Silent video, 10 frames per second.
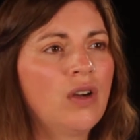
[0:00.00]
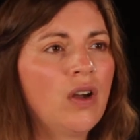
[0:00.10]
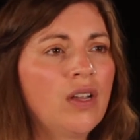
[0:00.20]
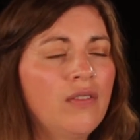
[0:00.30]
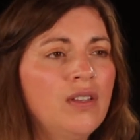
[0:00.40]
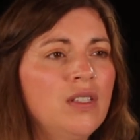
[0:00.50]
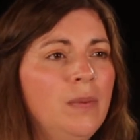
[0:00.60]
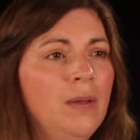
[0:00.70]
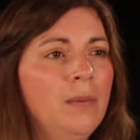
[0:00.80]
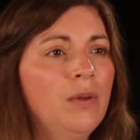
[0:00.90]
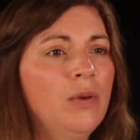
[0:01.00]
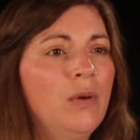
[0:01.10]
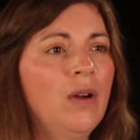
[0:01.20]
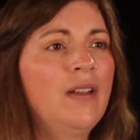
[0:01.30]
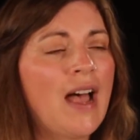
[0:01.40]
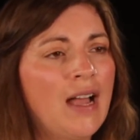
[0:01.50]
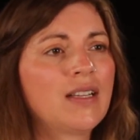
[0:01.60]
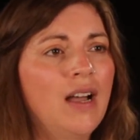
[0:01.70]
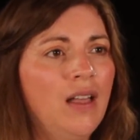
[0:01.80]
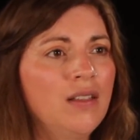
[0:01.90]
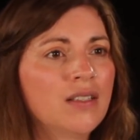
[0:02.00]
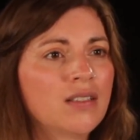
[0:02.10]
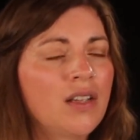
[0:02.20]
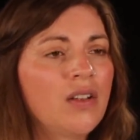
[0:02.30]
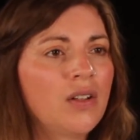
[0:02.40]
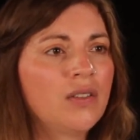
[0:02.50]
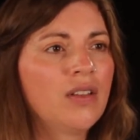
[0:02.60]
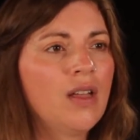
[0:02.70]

are given to people who are not highly skilled.